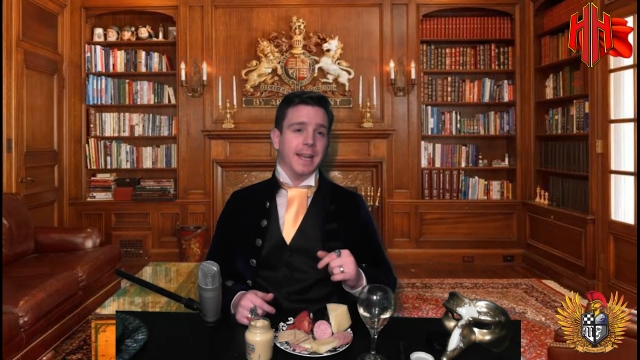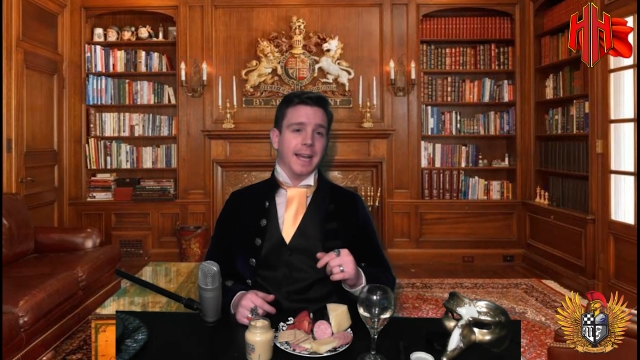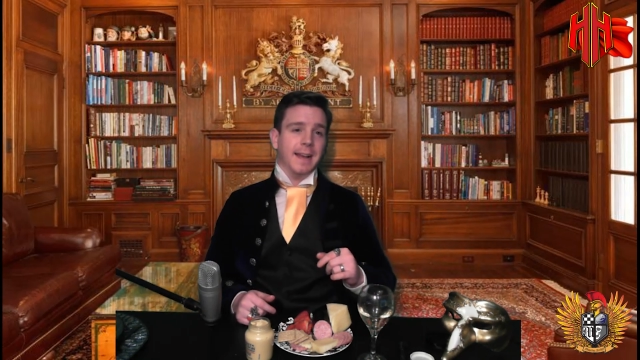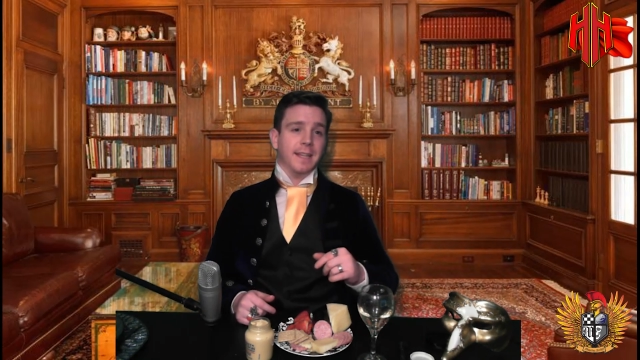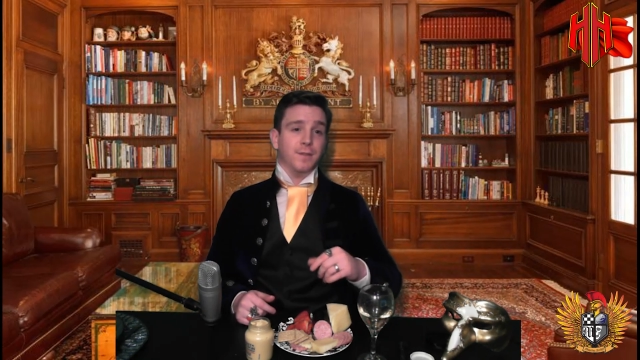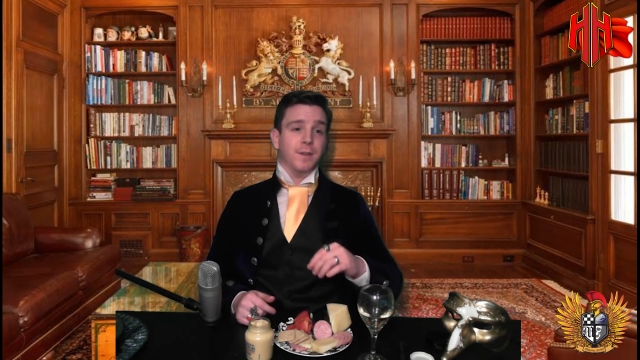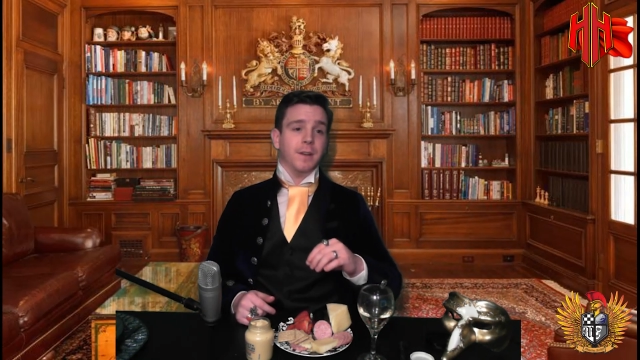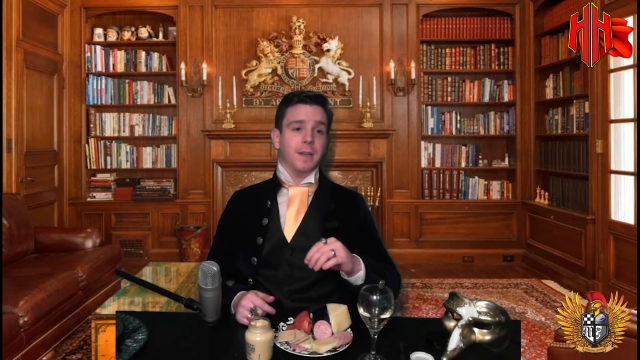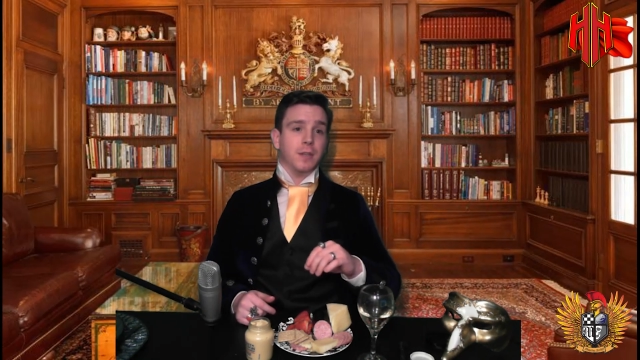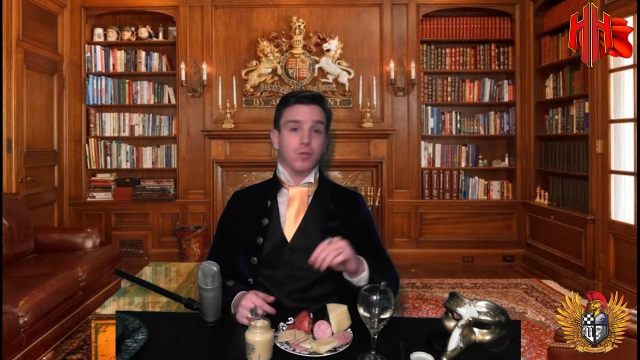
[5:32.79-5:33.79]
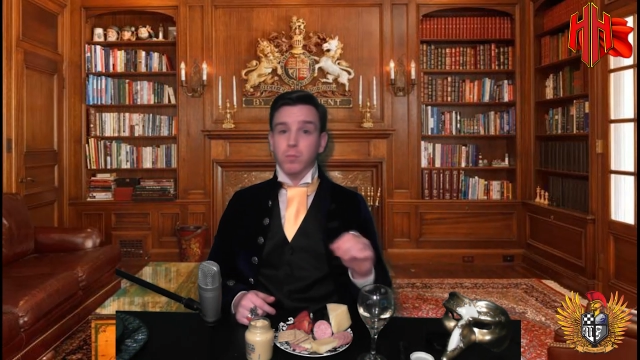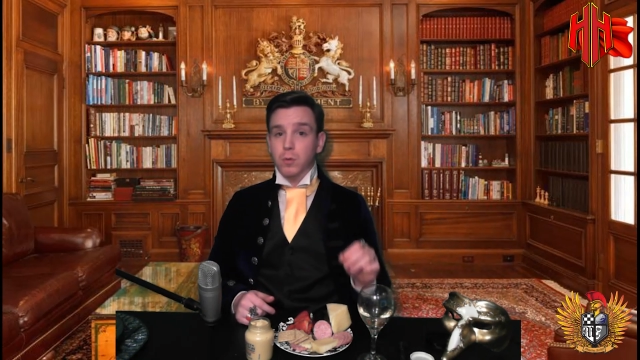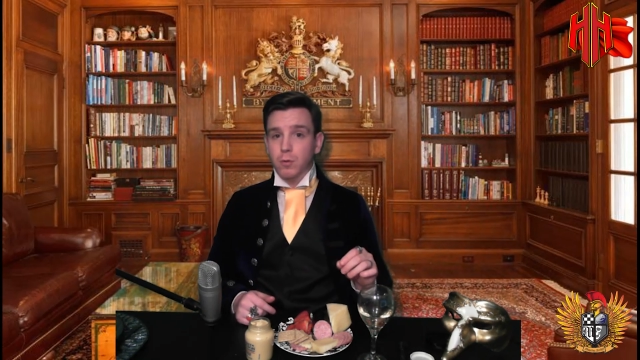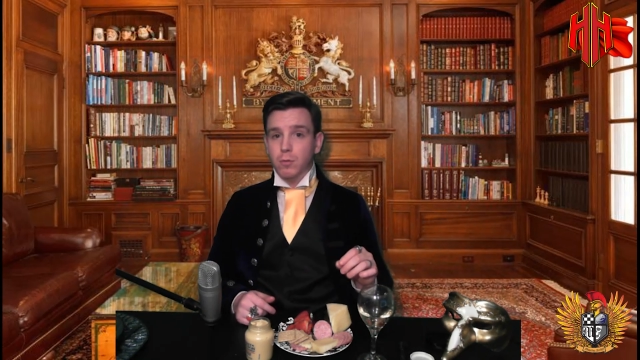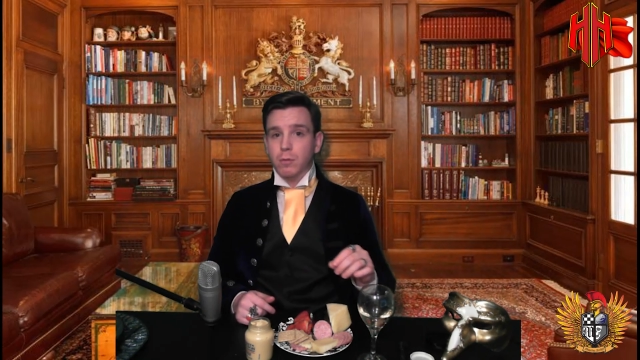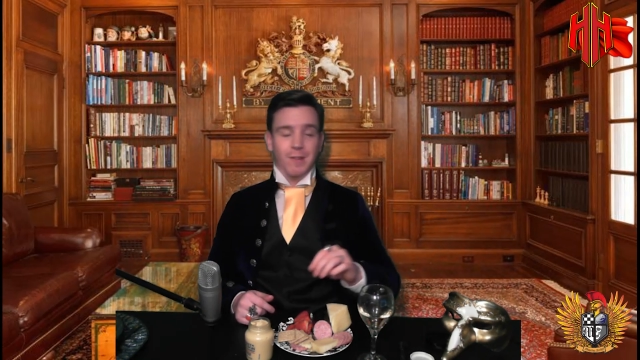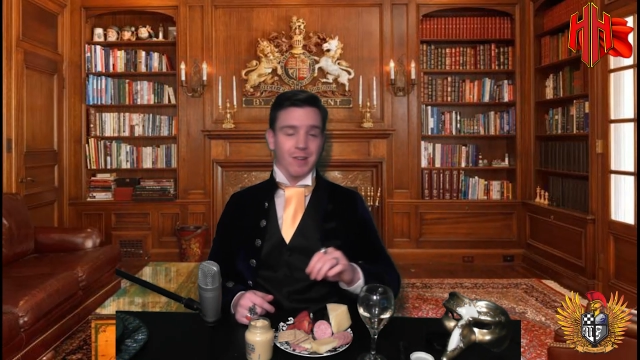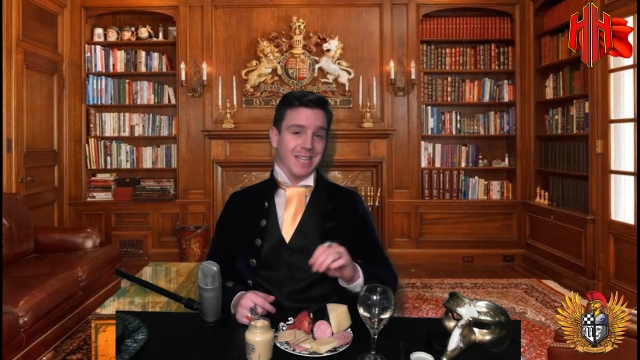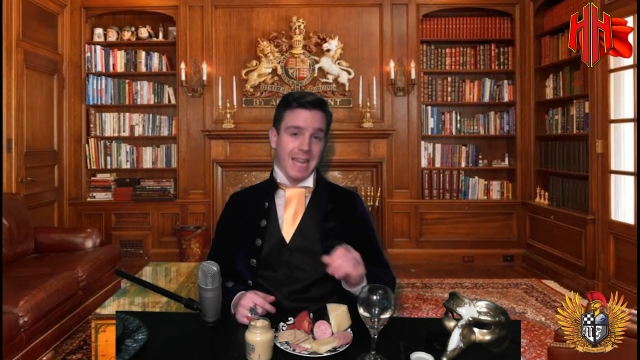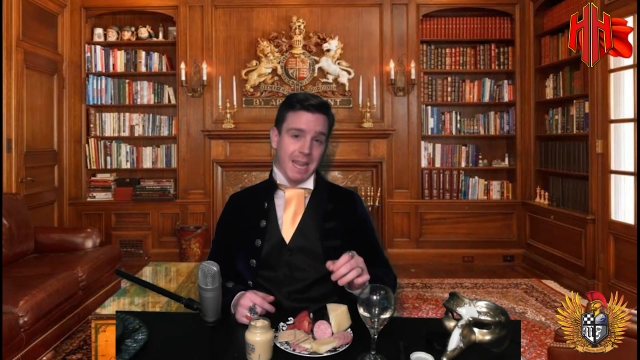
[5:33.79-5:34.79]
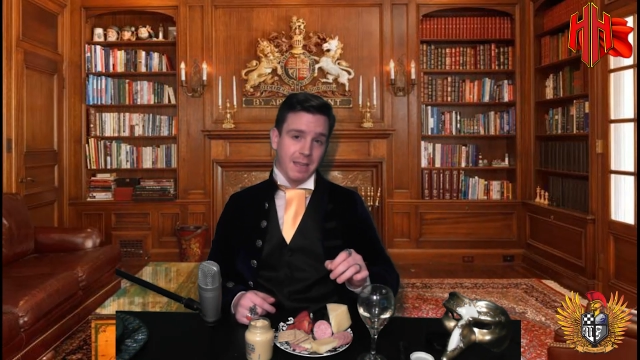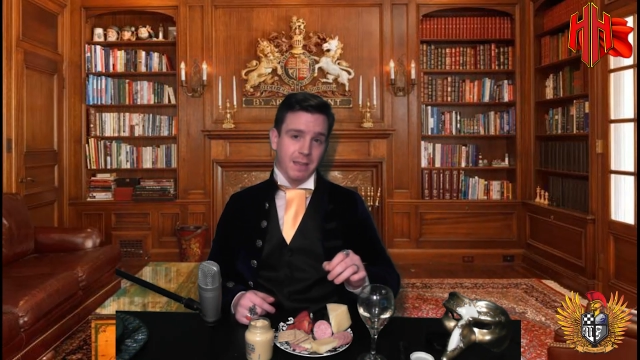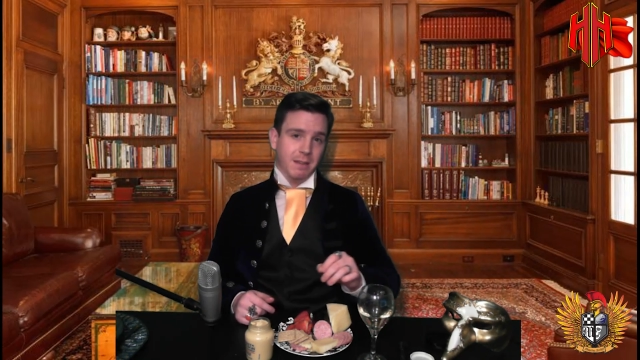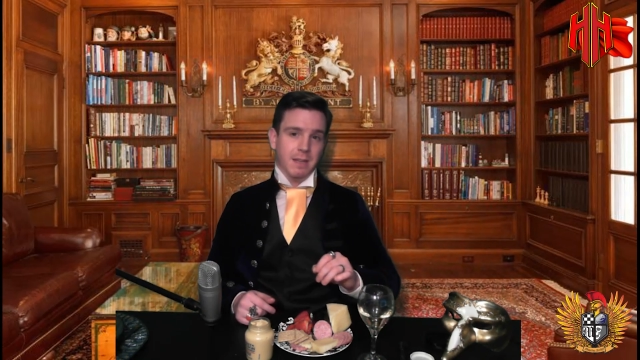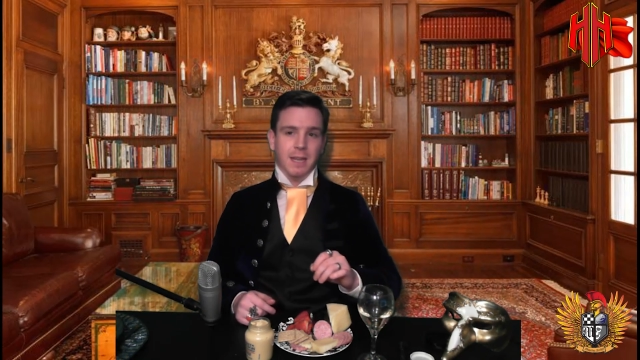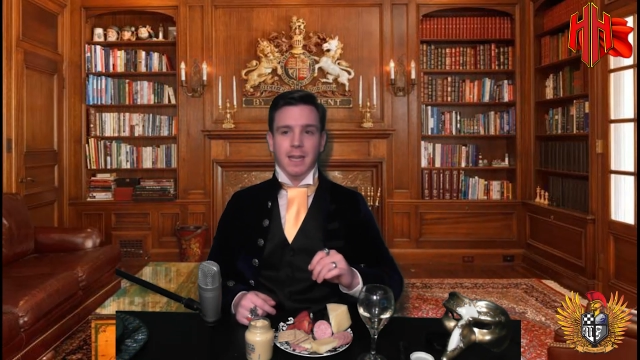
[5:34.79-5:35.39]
It's very smooth, very tangy.